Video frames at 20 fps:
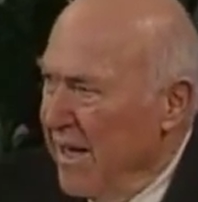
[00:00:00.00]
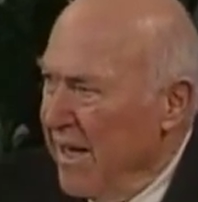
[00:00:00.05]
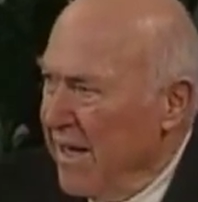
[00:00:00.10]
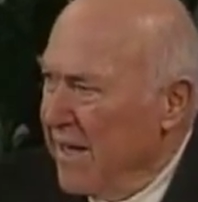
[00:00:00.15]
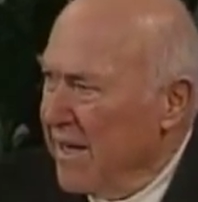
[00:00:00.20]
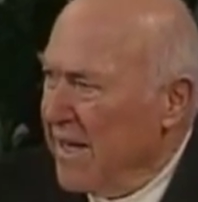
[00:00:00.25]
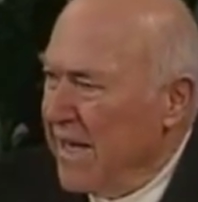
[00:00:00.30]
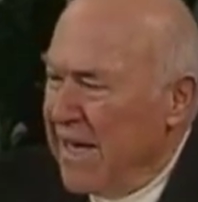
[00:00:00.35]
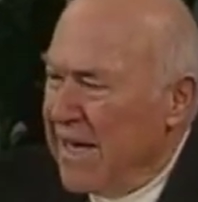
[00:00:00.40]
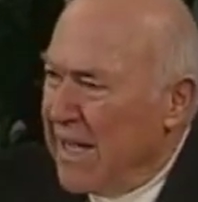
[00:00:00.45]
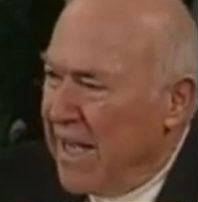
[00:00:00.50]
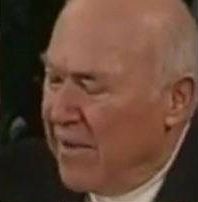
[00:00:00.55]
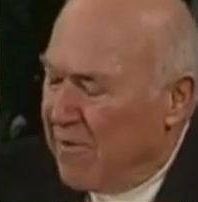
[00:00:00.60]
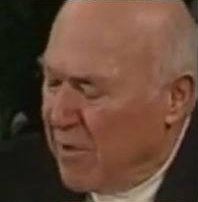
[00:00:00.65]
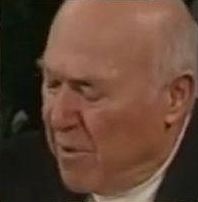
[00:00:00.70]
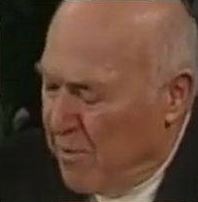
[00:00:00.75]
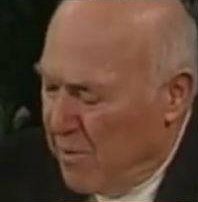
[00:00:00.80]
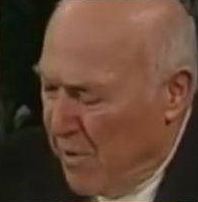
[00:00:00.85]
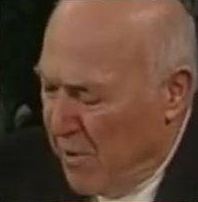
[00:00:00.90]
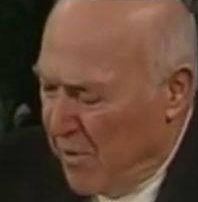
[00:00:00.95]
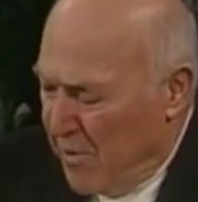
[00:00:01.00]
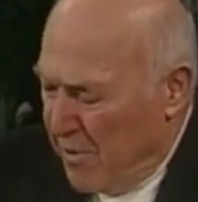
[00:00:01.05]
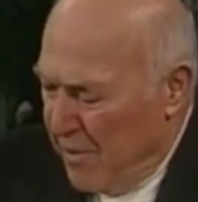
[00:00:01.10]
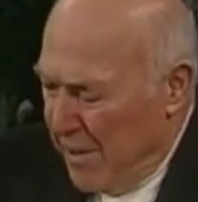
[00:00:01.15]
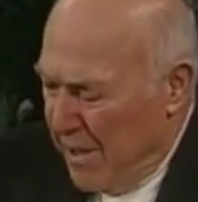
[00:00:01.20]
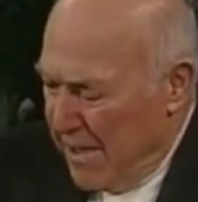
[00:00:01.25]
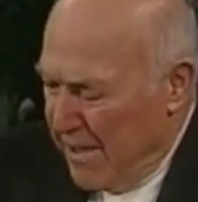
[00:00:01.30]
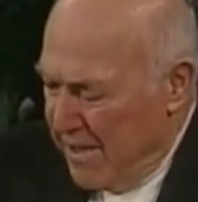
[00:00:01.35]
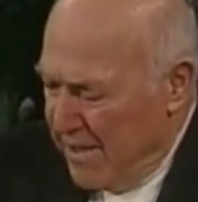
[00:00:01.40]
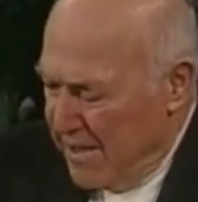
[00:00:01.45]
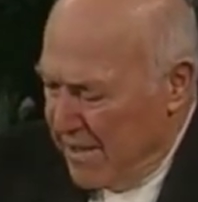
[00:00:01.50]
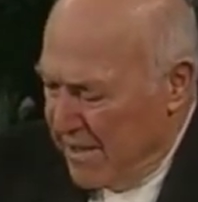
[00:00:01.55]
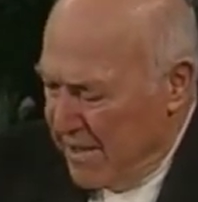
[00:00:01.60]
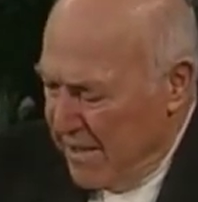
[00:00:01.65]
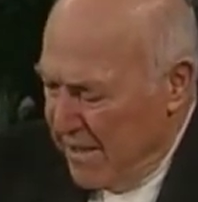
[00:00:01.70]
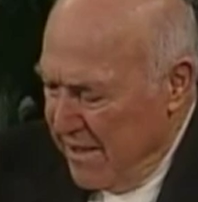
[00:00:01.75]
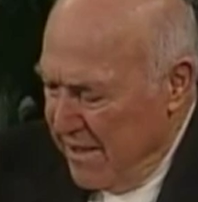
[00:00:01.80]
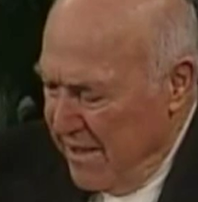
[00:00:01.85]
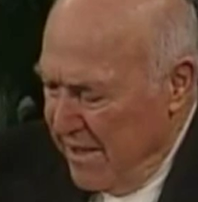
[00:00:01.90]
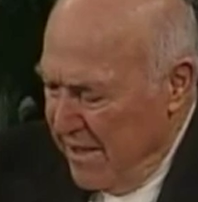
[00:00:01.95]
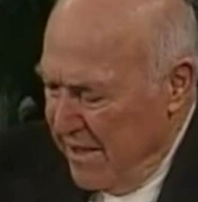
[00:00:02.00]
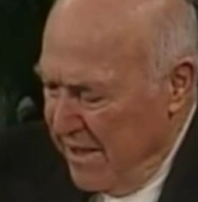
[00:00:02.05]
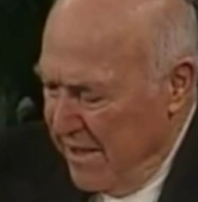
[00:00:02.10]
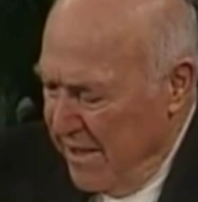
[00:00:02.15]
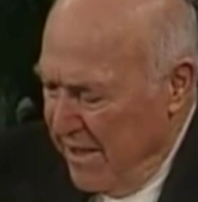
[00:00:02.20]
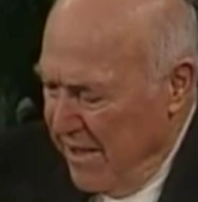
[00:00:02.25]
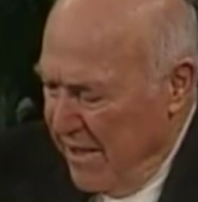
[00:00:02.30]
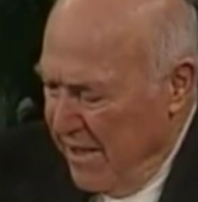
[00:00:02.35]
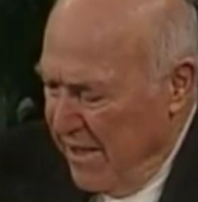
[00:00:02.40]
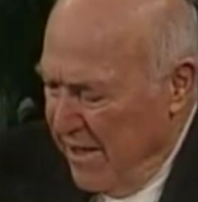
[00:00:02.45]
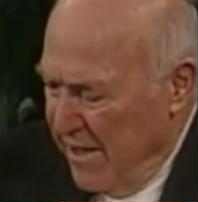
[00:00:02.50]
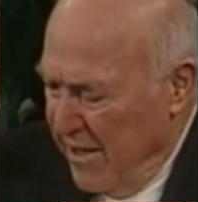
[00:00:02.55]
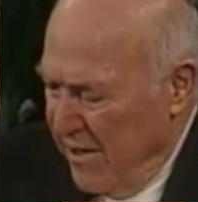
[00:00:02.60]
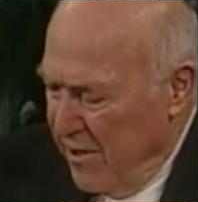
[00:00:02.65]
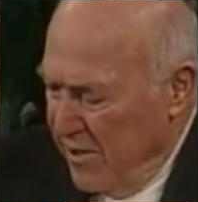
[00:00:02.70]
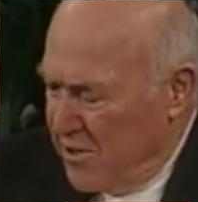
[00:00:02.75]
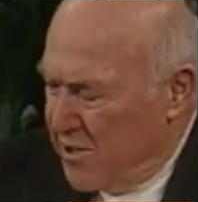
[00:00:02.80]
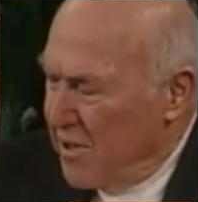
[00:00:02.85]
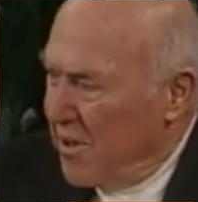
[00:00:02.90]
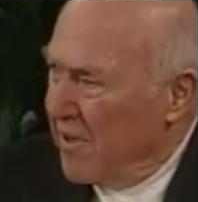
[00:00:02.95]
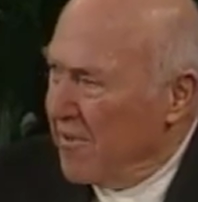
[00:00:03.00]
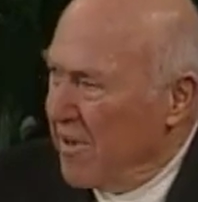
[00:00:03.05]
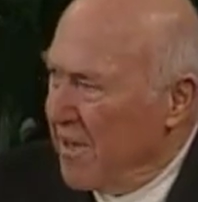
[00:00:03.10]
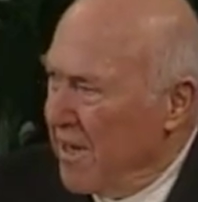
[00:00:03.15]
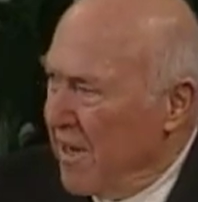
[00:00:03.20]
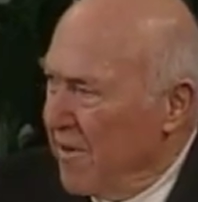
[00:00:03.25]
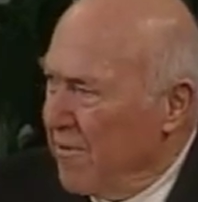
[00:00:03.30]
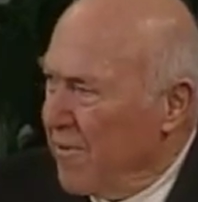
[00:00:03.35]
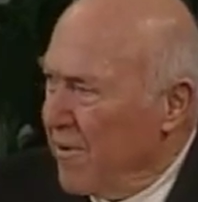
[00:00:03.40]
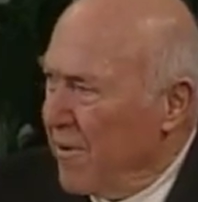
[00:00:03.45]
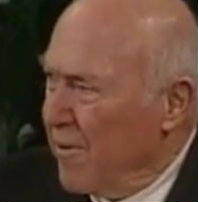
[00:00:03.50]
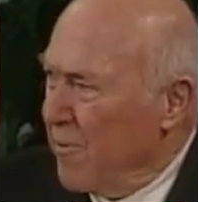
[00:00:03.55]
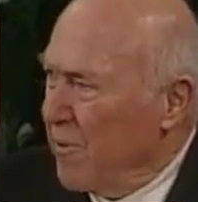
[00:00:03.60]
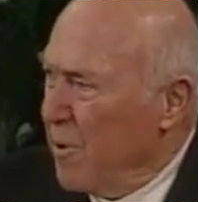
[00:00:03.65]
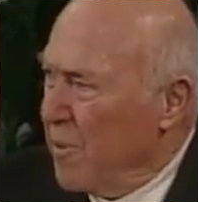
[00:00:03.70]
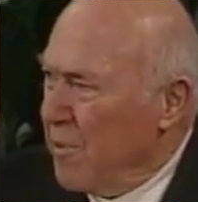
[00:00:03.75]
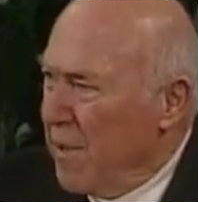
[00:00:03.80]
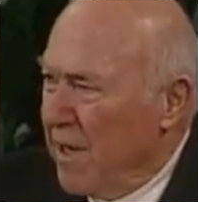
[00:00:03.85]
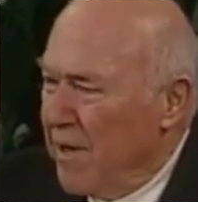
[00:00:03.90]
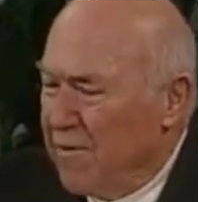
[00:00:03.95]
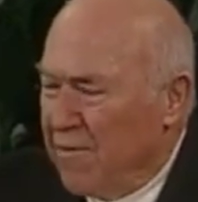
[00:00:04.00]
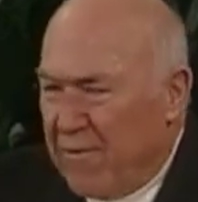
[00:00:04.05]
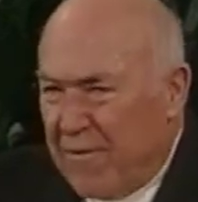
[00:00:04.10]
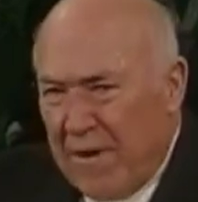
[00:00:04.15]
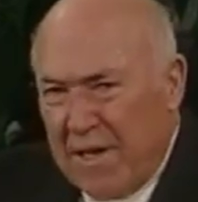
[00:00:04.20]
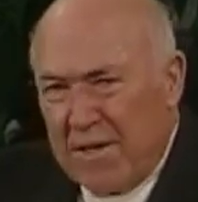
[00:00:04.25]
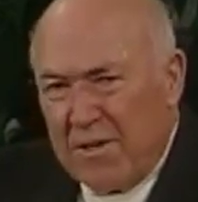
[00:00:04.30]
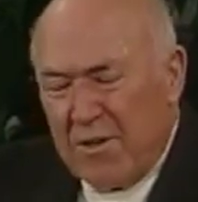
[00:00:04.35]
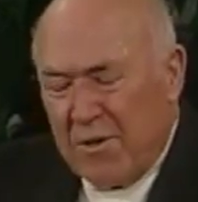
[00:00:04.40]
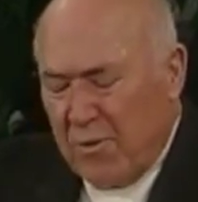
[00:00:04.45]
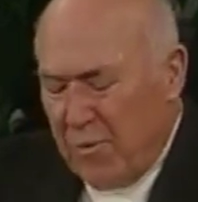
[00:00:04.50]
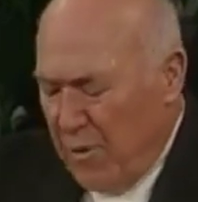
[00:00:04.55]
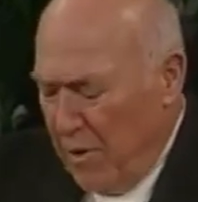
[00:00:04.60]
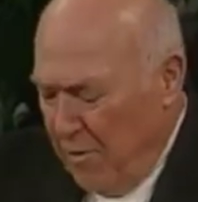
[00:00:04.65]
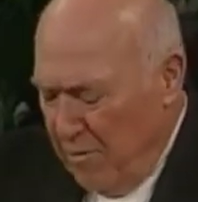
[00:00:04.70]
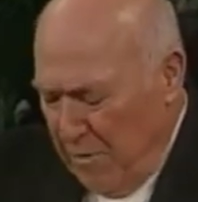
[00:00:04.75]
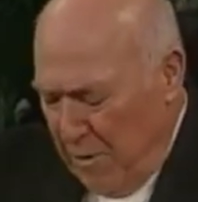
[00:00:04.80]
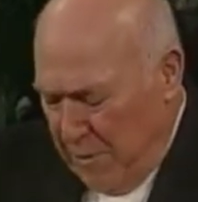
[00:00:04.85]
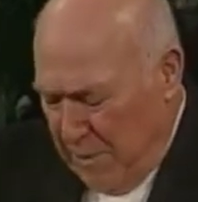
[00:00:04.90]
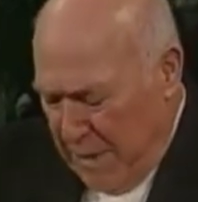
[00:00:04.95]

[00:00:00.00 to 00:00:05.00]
You can't have it both ways. Whosoever therefore will be a friend of the world will